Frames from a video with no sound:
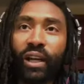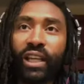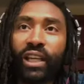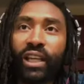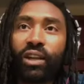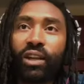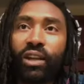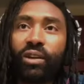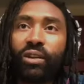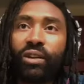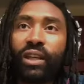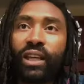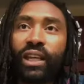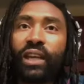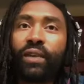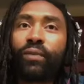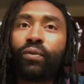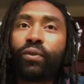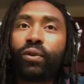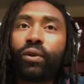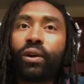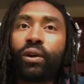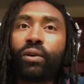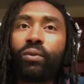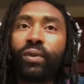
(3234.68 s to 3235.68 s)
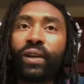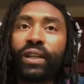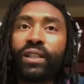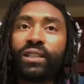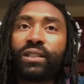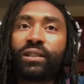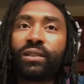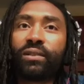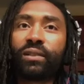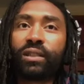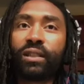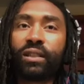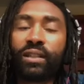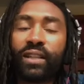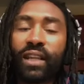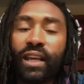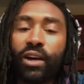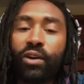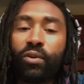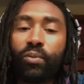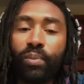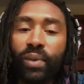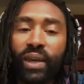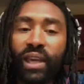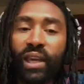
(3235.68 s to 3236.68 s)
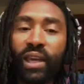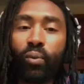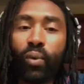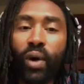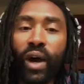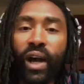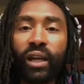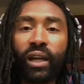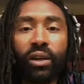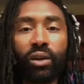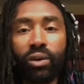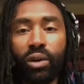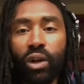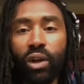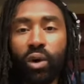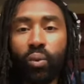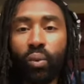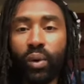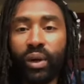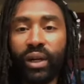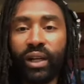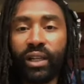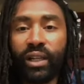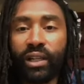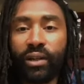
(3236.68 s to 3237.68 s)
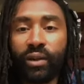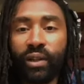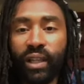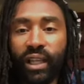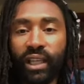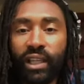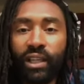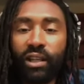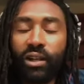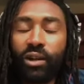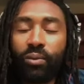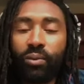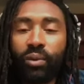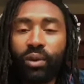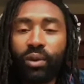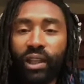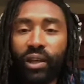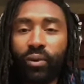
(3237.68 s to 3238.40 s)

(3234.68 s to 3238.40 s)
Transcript: you're looking for a reason to tell me why you don't want to do it. Like, you don't really